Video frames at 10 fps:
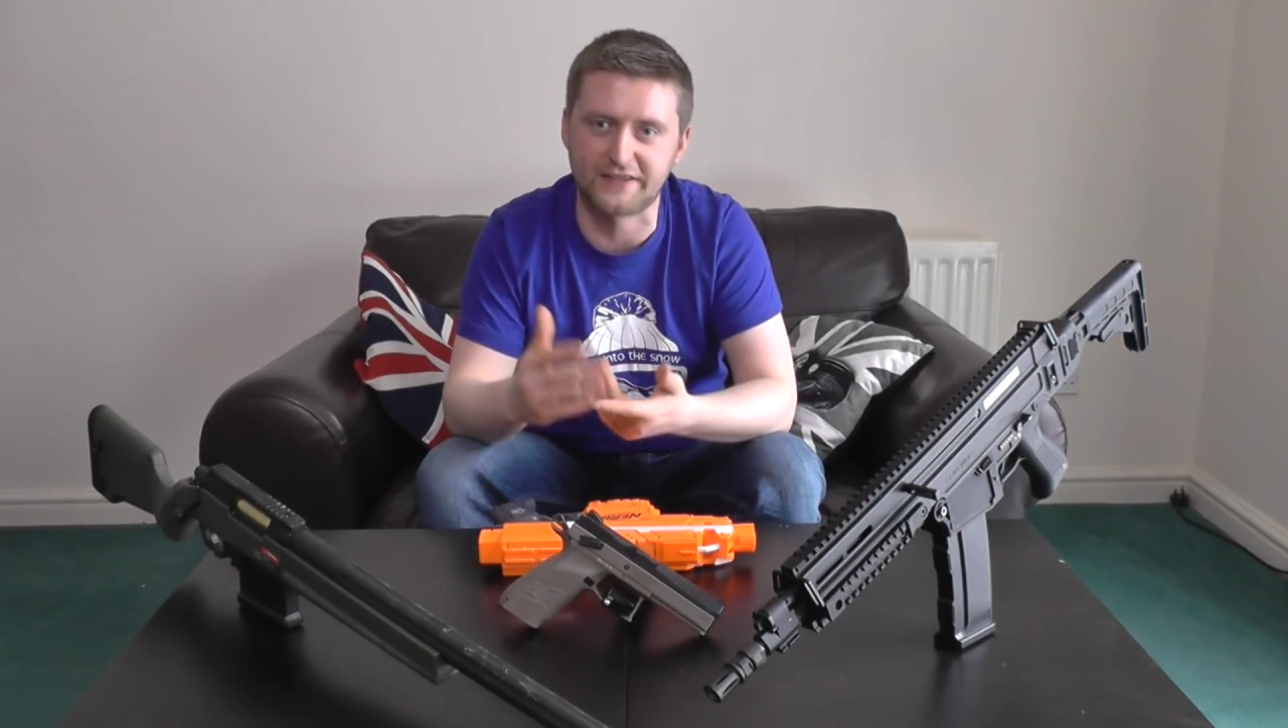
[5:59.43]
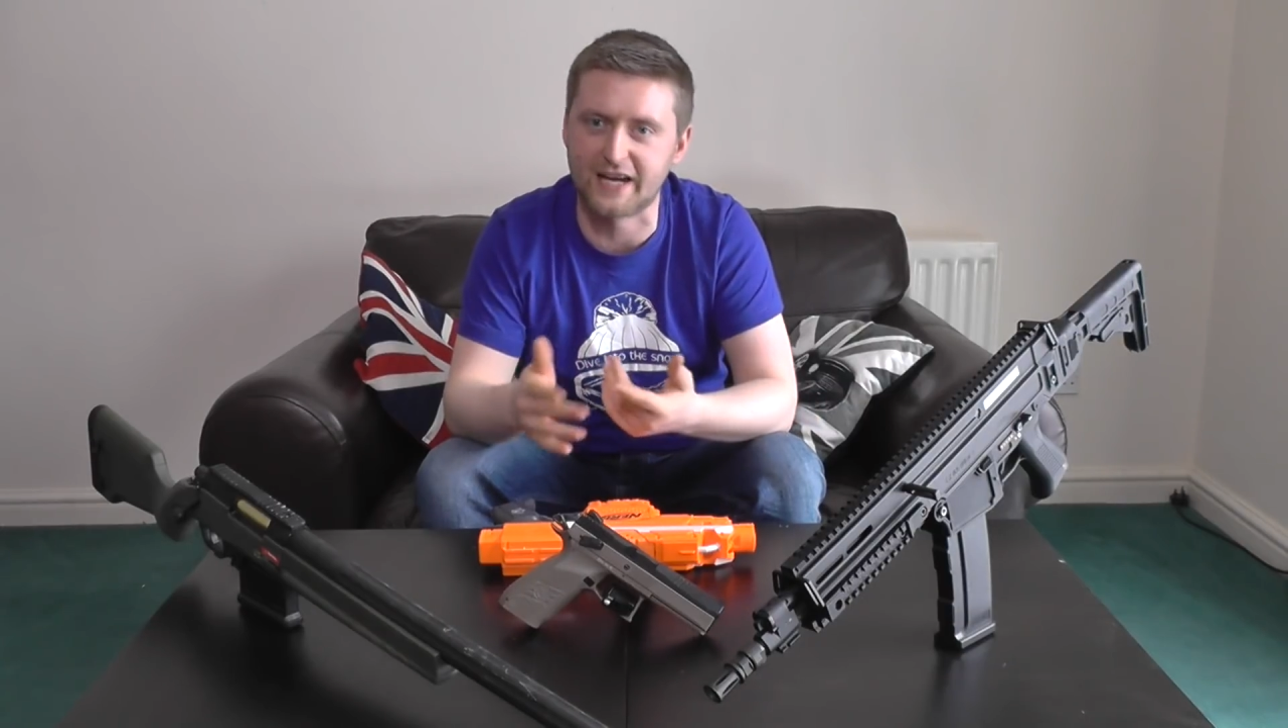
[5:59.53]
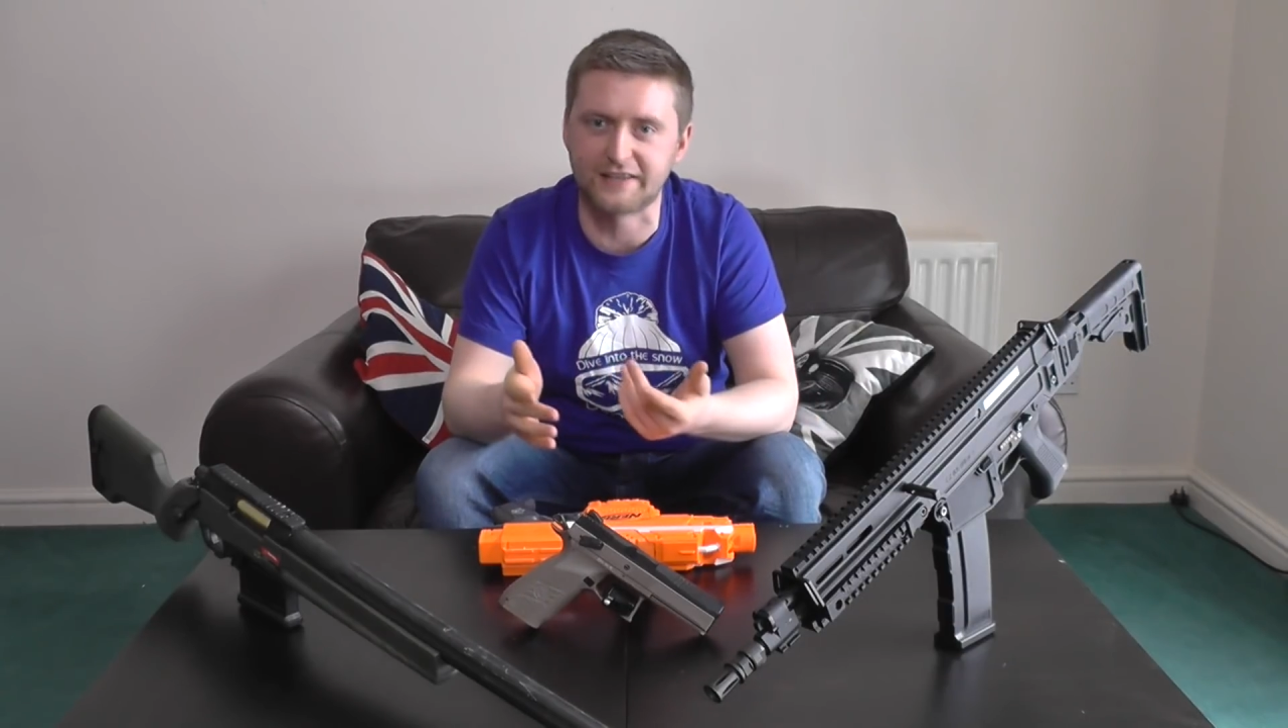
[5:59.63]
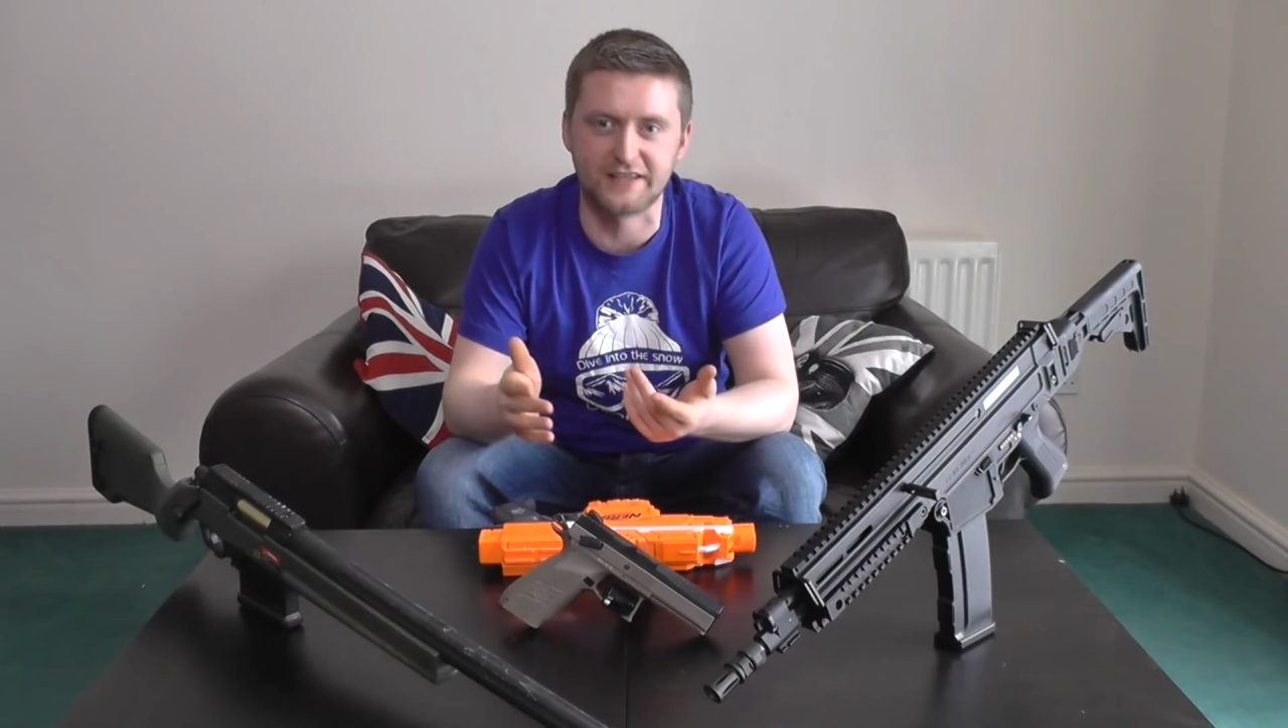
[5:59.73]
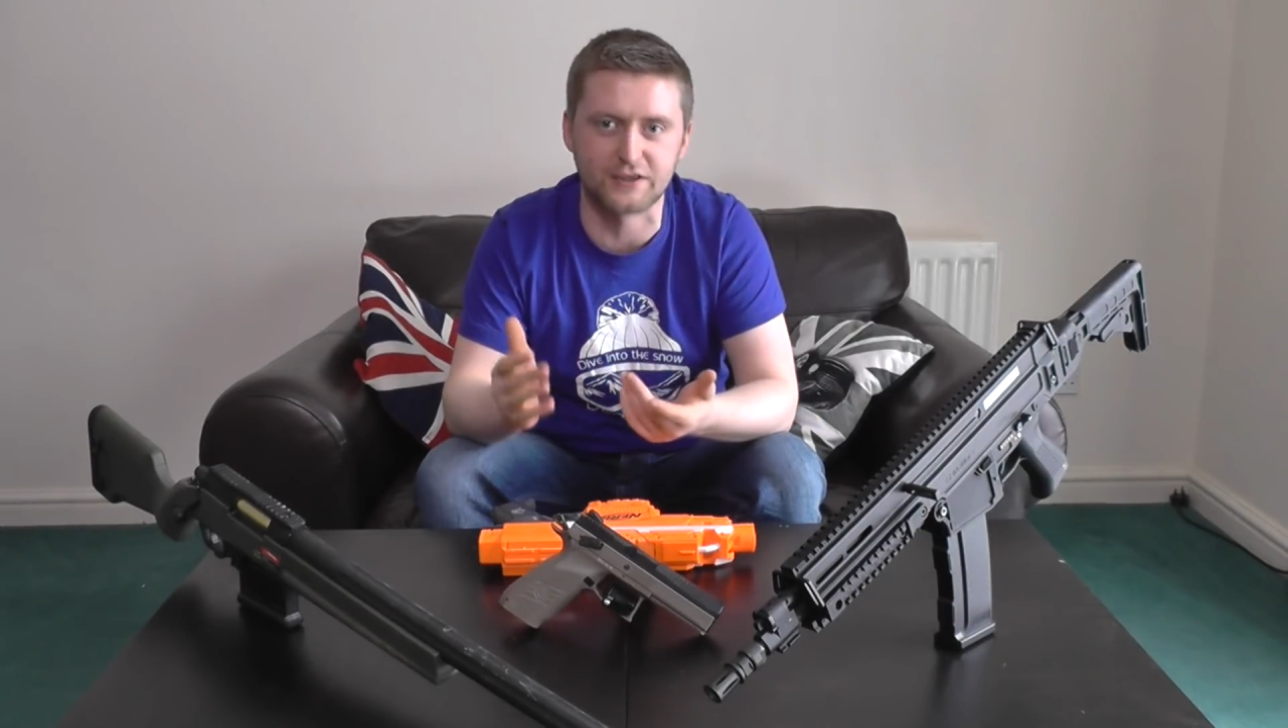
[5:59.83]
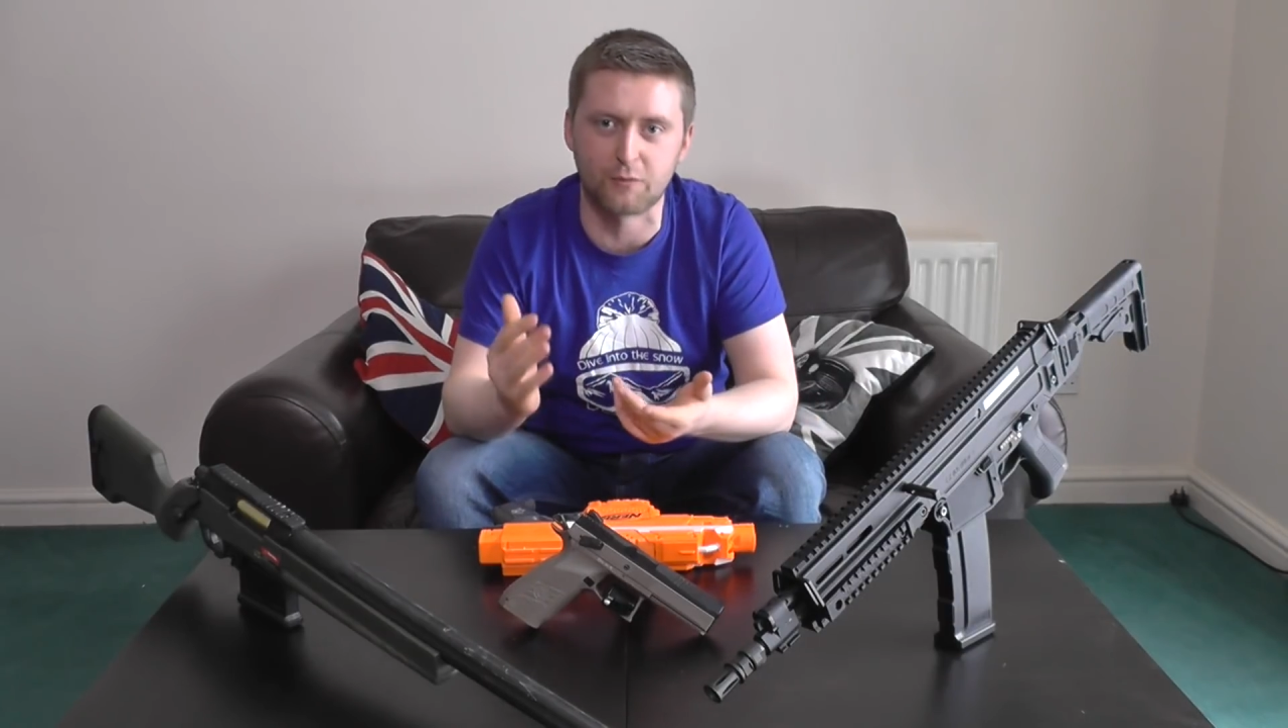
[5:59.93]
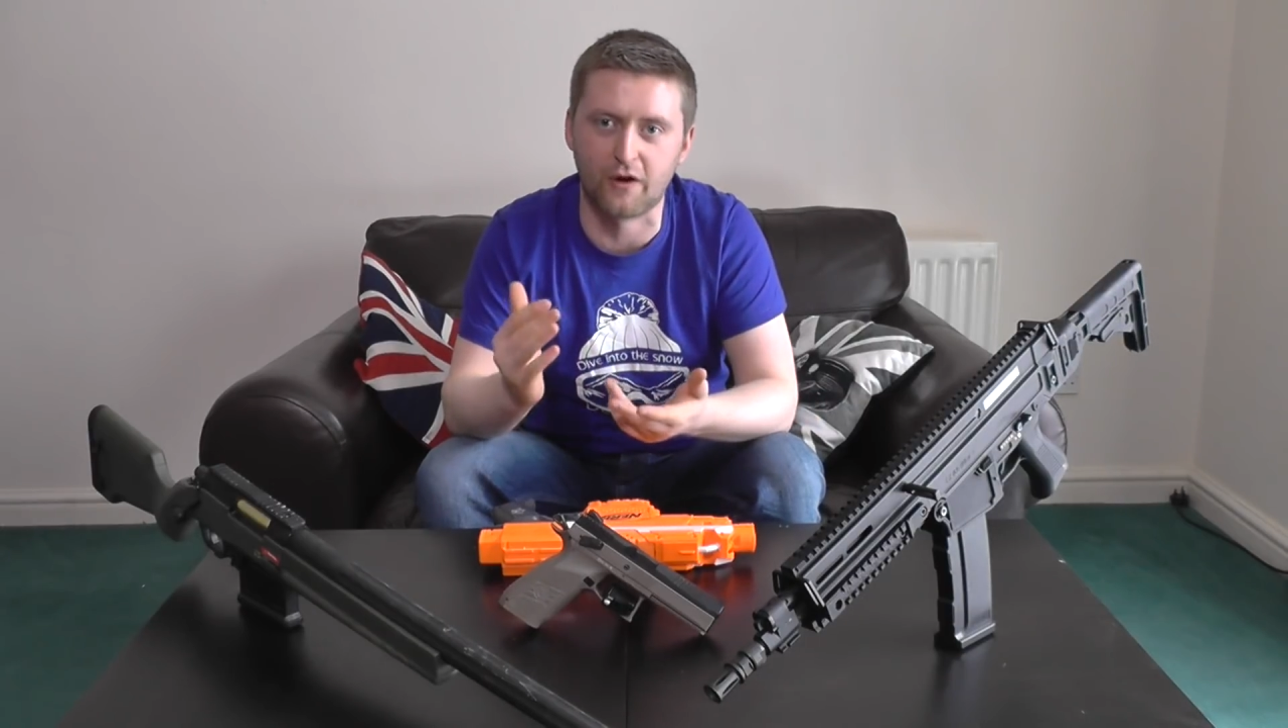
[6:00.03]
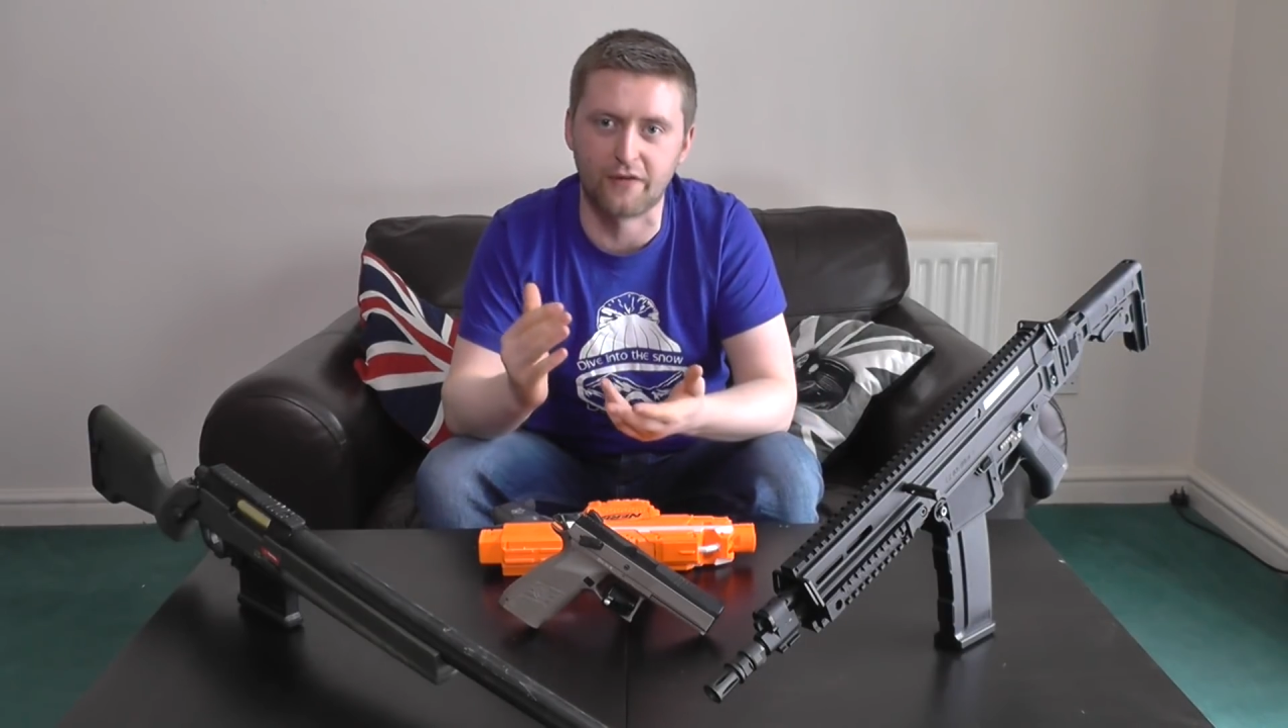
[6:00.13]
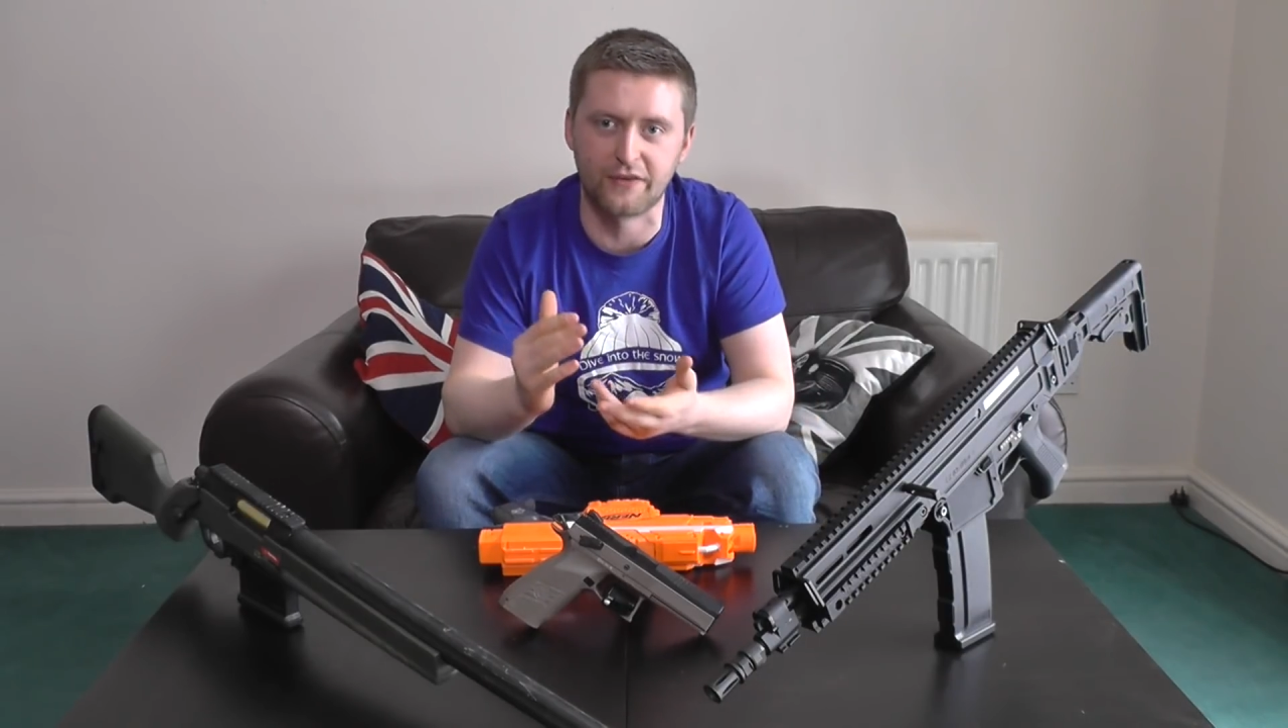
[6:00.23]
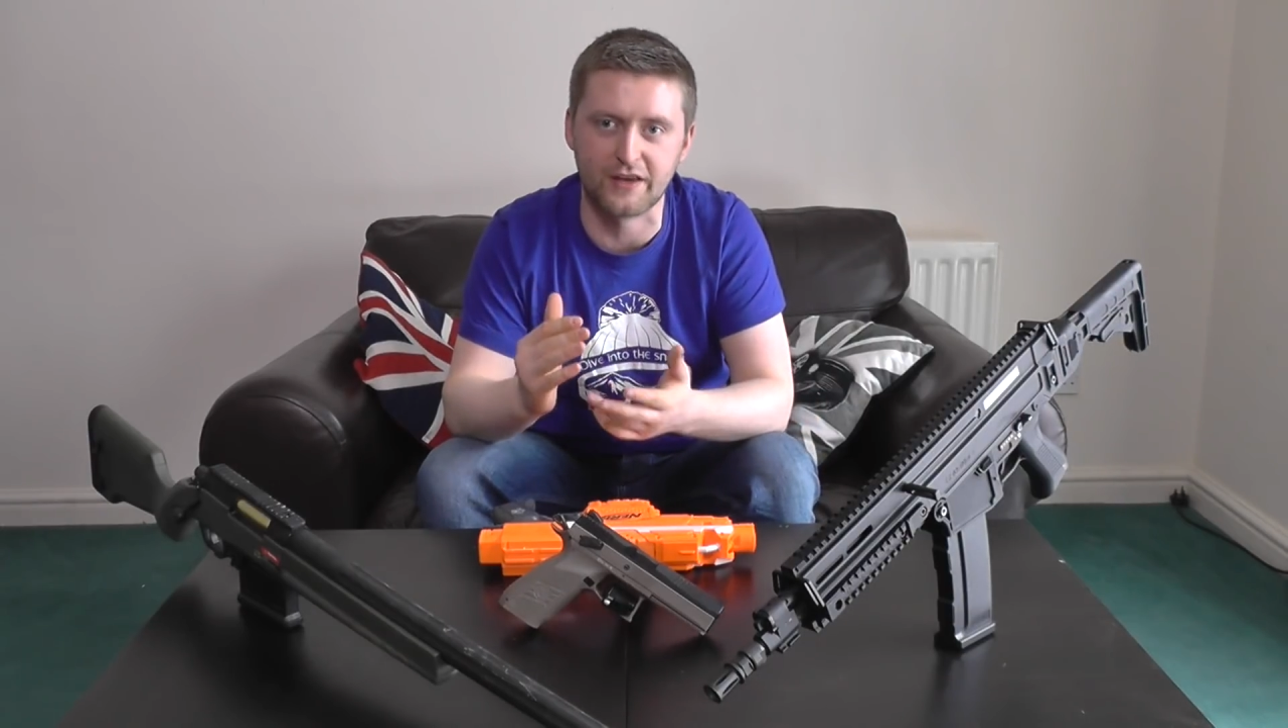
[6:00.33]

tactics one,